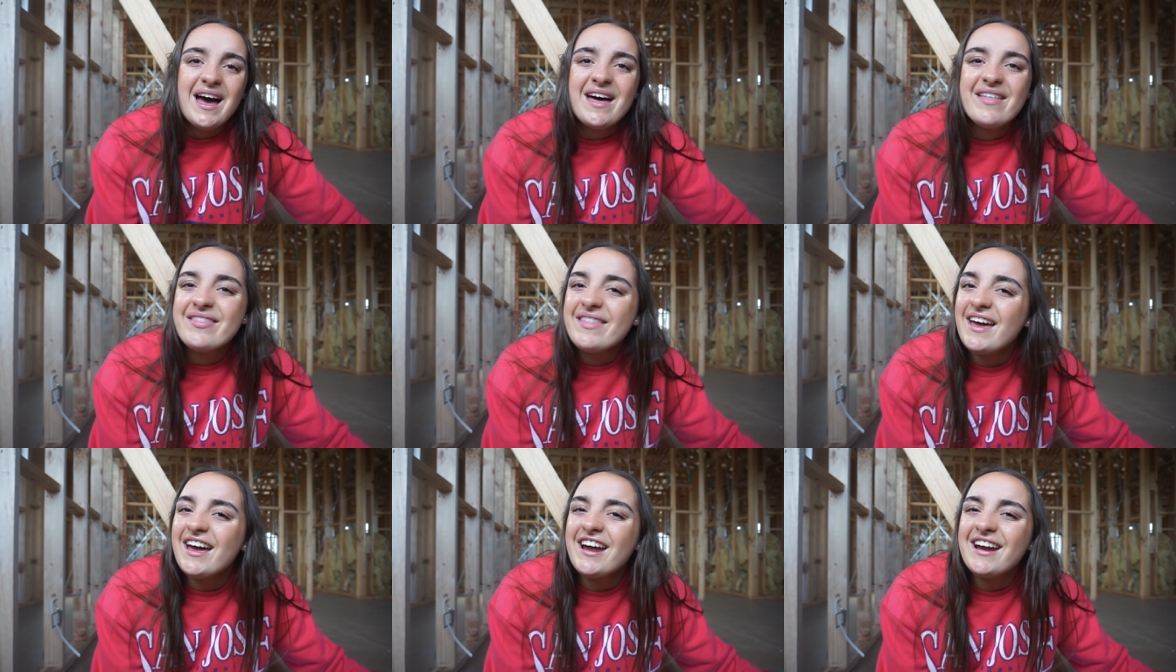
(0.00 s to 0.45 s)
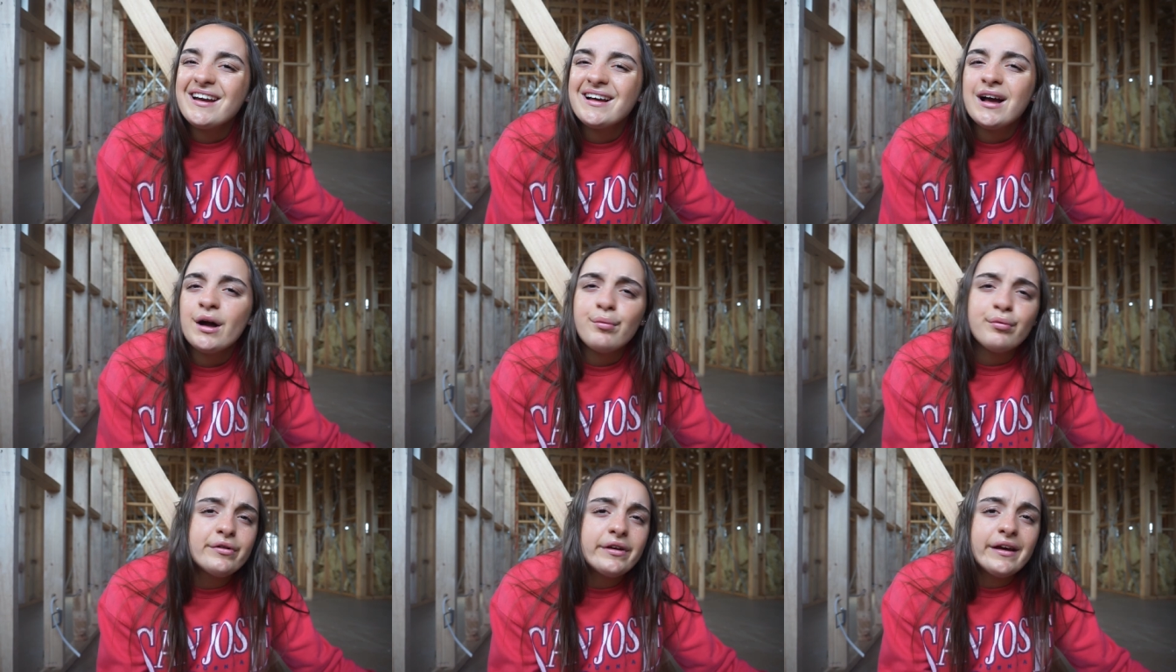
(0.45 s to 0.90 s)
And then a
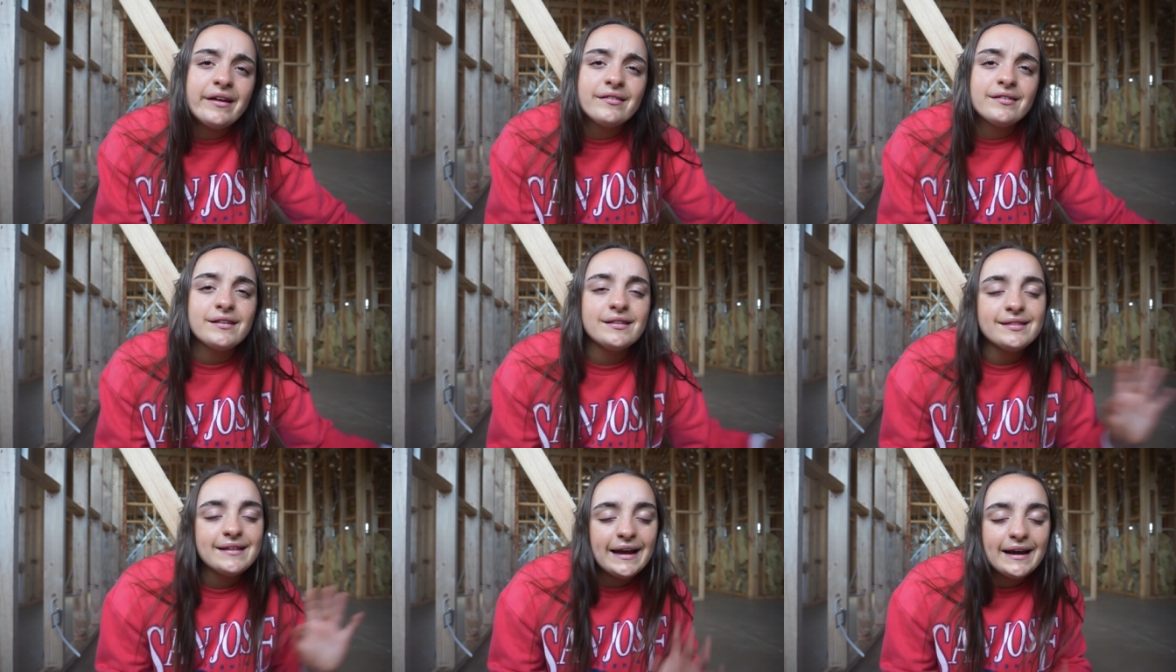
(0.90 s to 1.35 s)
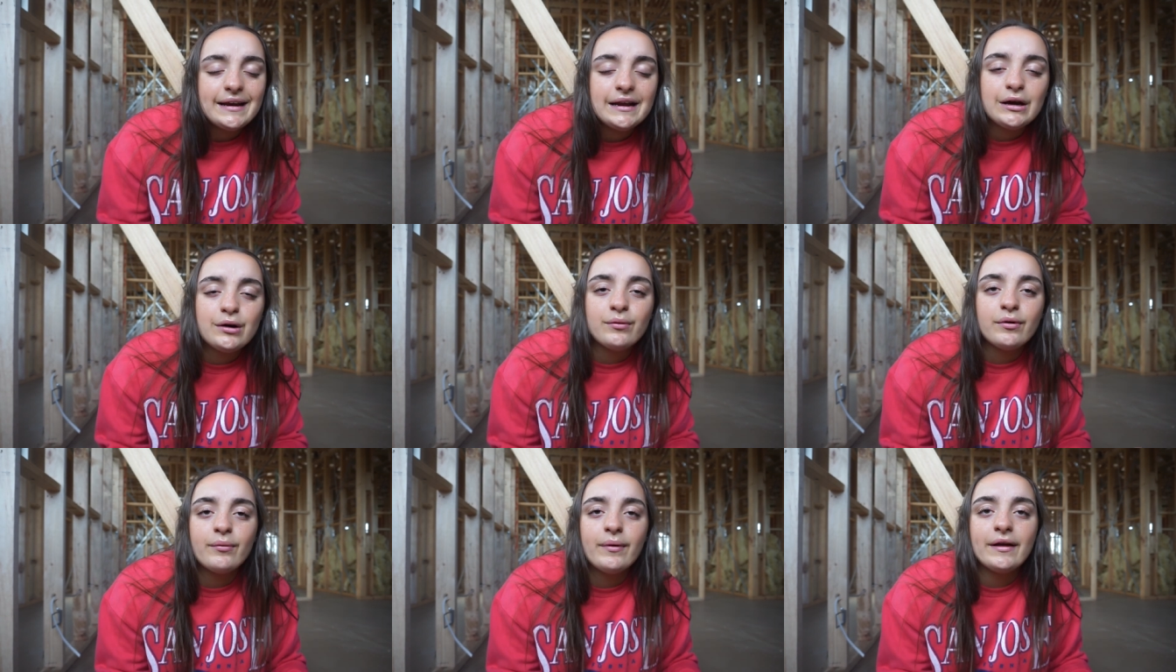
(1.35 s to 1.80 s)
couple days
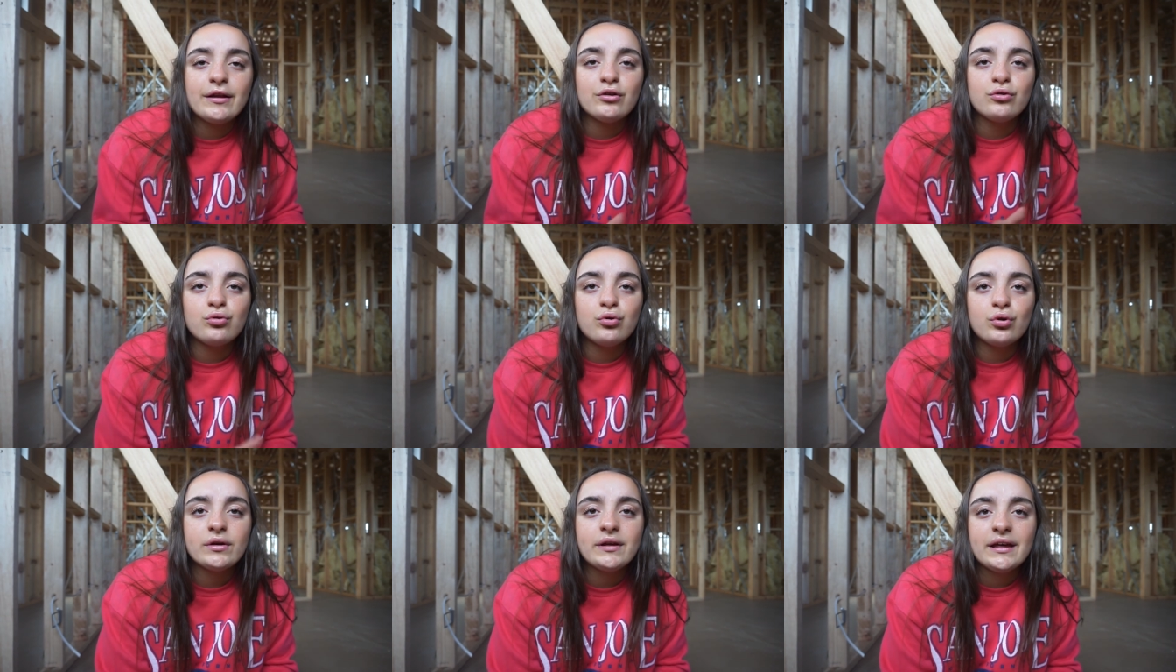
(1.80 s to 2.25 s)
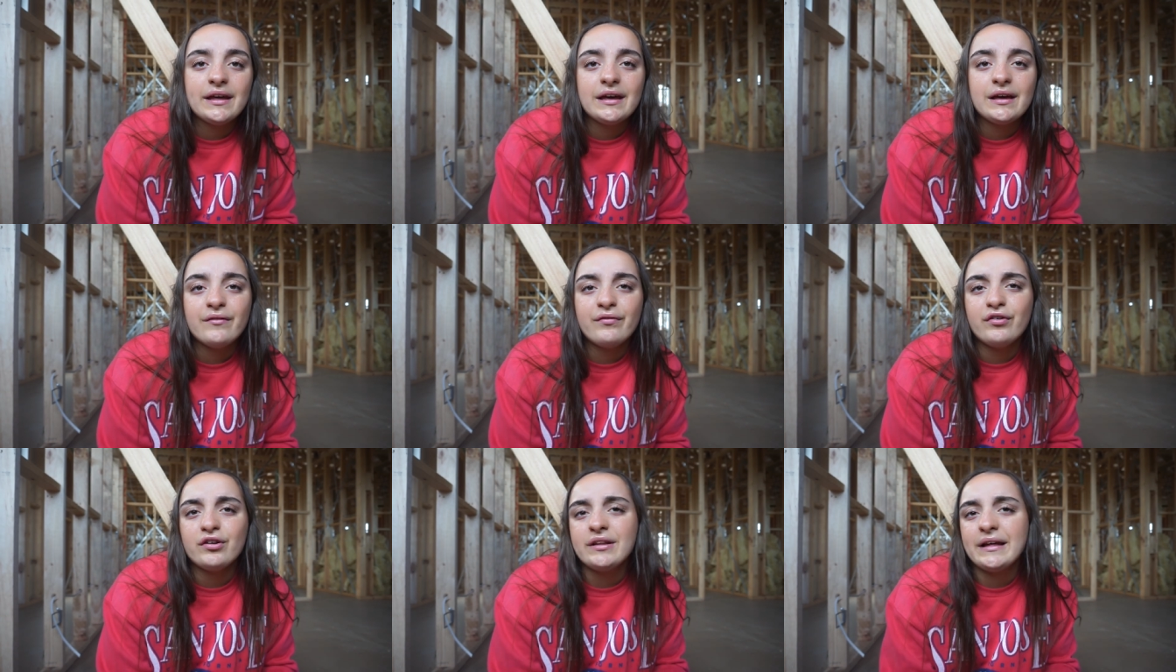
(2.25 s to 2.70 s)
later, we went
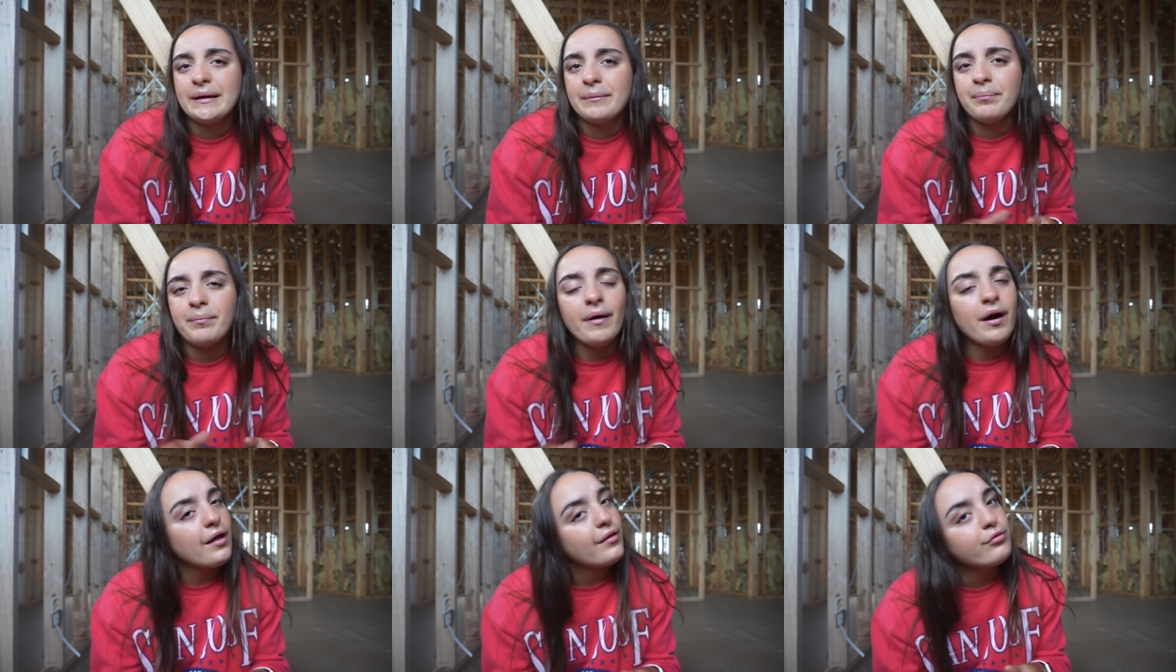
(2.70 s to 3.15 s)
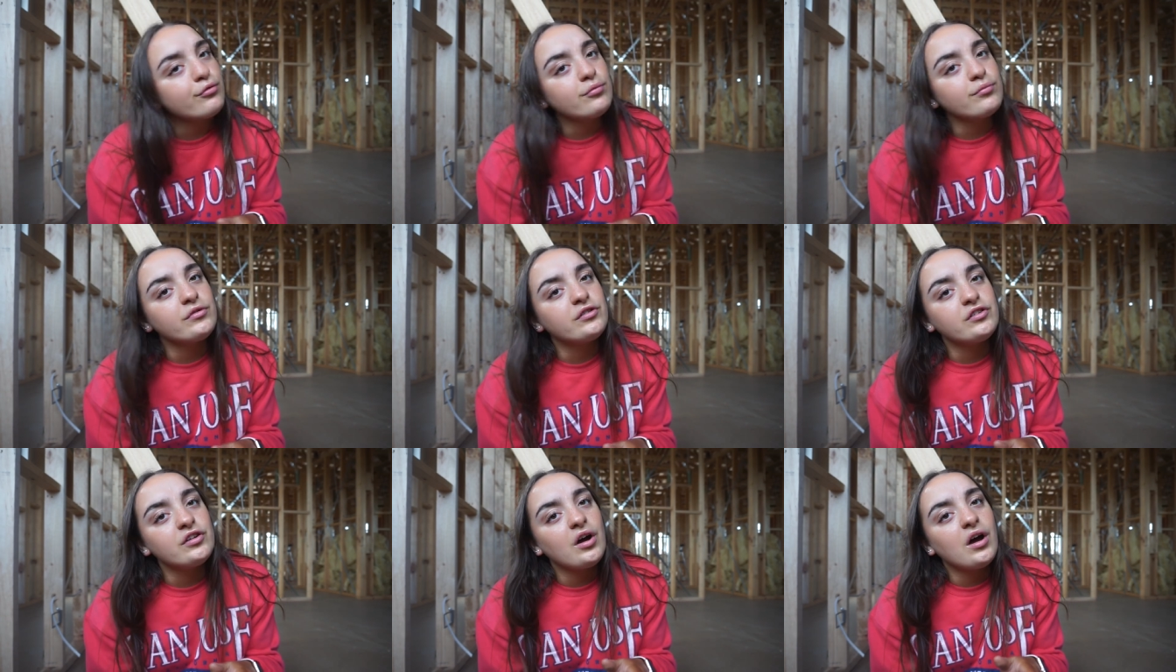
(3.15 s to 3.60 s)
looking for like
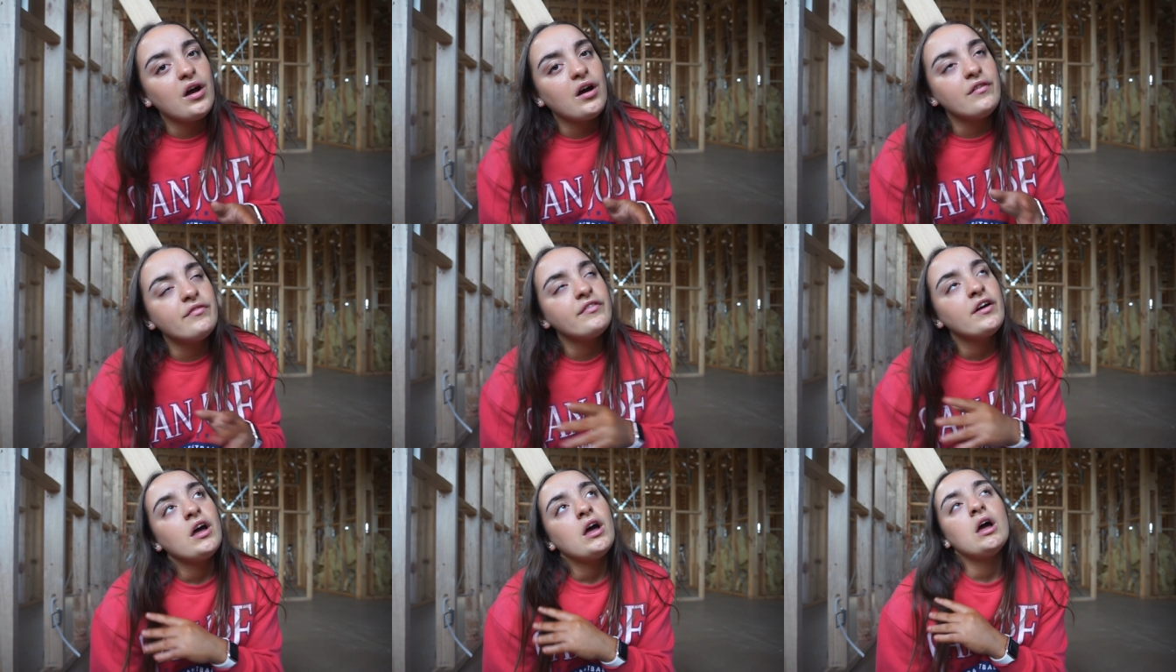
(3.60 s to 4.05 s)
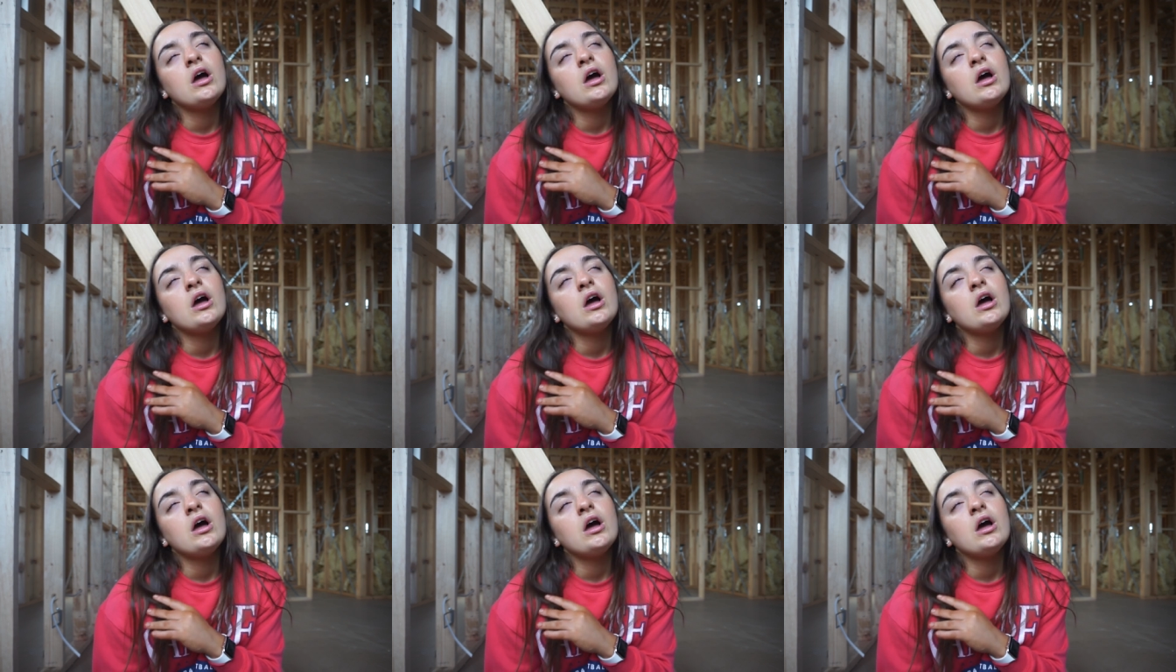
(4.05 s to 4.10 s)
bathroom stuff,